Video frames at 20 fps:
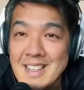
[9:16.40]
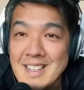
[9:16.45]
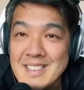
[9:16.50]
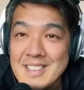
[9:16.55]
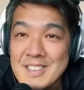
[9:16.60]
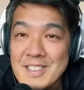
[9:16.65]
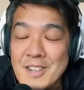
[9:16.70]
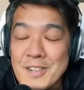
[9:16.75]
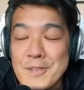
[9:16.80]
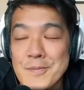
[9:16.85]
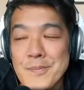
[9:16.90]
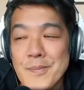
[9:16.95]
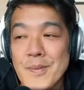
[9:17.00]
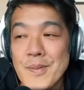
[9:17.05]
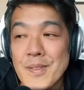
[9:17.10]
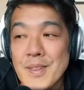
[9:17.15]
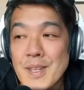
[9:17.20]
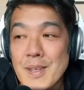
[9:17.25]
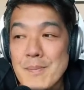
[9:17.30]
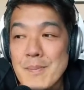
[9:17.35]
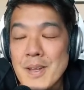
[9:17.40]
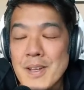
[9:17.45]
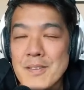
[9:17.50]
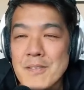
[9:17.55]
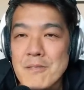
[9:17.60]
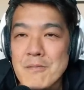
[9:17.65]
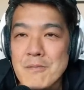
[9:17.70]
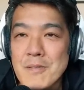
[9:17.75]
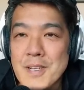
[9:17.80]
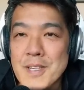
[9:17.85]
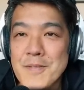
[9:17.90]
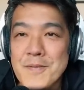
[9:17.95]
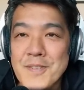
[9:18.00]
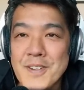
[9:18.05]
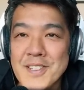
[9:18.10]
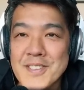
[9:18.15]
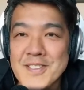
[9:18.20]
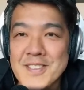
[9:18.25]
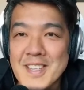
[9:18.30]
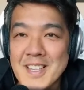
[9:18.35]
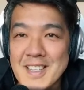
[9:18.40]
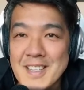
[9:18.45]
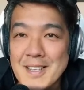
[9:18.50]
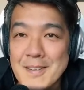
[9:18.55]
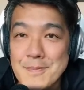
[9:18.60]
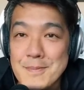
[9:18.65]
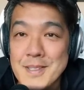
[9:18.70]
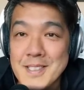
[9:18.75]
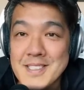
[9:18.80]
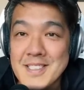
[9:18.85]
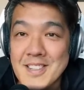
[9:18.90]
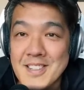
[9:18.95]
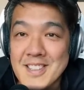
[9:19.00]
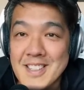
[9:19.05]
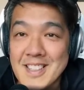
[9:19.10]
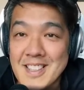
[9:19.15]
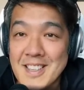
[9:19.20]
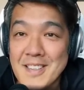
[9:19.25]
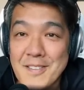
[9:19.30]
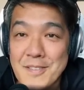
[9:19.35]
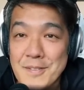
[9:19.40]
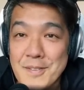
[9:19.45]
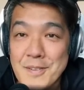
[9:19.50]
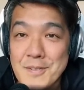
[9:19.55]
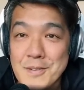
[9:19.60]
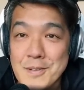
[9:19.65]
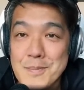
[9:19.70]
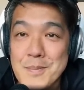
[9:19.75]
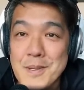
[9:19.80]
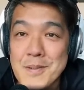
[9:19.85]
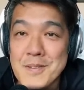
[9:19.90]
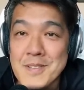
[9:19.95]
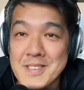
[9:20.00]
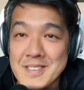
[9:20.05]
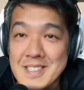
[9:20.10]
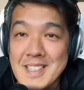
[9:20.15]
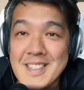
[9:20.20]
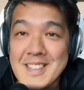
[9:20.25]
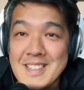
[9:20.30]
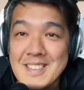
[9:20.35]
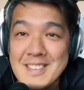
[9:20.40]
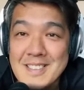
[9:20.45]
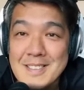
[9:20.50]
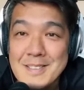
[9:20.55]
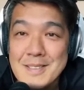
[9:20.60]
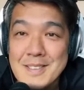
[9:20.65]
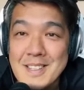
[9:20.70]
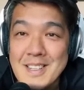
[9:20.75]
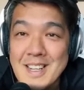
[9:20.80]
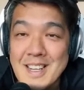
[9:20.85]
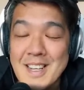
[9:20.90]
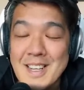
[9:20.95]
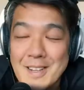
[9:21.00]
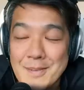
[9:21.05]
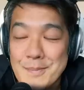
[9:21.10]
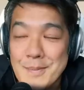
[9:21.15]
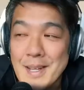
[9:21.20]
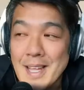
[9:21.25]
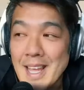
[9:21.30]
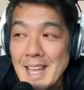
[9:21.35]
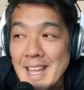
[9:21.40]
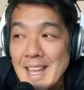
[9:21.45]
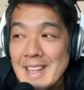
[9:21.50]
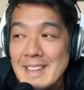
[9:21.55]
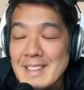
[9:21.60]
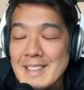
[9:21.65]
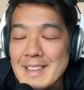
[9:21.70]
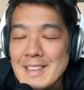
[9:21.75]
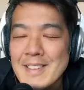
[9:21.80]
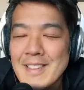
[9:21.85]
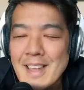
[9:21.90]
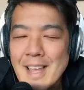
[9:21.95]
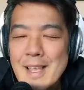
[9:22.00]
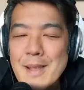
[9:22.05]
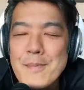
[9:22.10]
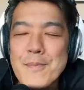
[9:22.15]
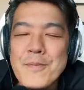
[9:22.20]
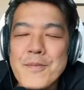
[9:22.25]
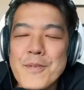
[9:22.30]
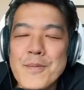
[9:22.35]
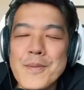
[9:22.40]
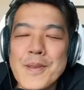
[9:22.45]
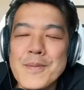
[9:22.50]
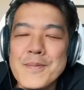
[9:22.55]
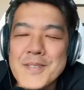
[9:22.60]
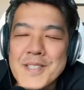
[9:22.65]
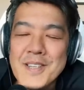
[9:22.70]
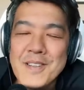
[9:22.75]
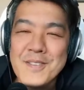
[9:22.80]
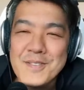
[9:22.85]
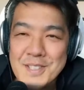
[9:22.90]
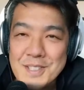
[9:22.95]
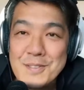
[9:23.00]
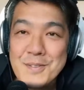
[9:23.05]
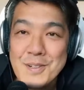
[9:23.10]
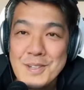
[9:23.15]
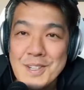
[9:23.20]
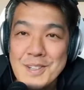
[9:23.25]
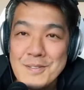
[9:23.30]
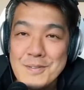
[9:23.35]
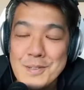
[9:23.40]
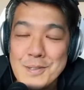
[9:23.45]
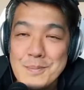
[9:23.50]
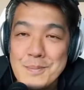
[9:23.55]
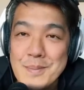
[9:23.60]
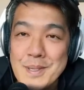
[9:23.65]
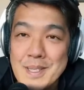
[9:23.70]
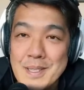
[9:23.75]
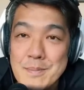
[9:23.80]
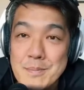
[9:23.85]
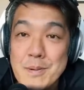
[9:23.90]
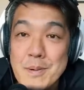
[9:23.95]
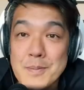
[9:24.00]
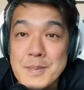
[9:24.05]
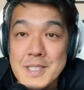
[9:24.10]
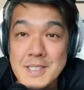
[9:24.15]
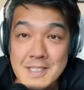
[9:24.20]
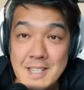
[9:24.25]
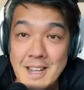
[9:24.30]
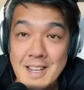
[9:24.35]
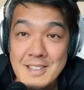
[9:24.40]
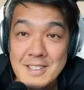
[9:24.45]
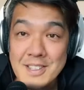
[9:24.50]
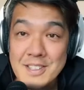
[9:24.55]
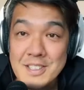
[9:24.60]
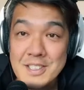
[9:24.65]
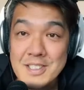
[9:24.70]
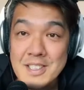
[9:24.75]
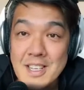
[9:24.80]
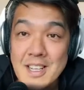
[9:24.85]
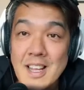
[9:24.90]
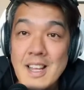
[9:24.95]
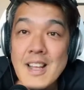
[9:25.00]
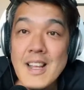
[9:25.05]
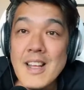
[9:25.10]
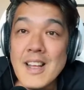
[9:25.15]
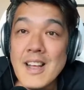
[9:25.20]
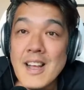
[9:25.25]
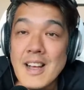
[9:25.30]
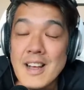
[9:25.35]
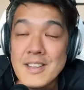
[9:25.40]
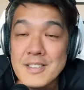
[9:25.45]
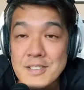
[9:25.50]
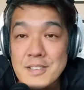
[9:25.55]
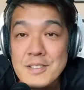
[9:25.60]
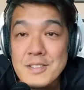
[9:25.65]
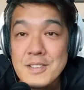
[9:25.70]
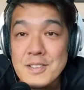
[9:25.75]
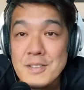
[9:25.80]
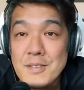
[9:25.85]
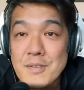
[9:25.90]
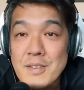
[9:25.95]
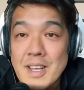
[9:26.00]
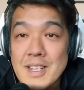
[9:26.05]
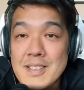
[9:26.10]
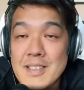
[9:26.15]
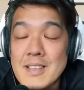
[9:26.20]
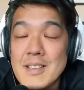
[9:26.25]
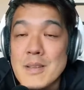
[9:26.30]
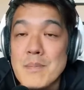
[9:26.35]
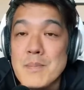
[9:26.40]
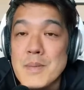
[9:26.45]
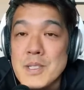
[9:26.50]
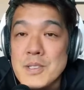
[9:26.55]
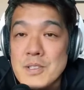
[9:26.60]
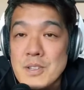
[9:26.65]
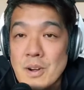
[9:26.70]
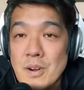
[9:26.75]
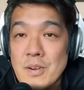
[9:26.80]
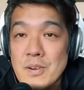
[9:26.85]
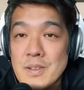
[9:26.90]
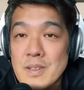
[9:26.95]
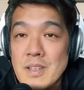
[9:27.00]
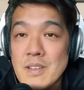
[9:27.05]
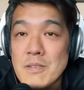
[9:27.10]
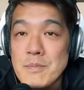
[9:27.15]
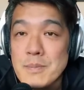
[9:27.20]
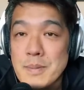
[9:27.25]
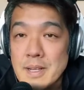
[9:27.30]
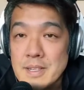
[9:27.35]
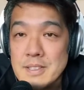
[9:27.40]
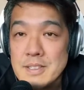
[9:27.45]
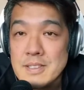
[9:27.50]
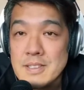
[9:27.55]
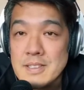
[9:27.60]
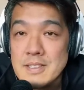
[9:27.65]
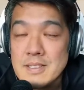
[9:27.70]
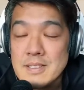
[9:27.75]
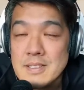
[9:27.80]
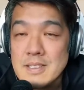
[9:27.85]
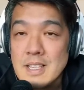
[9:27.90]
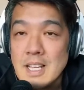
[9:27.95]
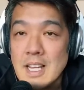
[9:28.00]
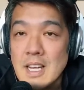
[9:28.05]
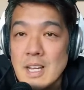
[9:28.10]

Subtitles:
So the amount of refunds that the company's got to give would be ridiculous, and the name from themselves as well would be probably tarnished. Due to the fact that the majority of patients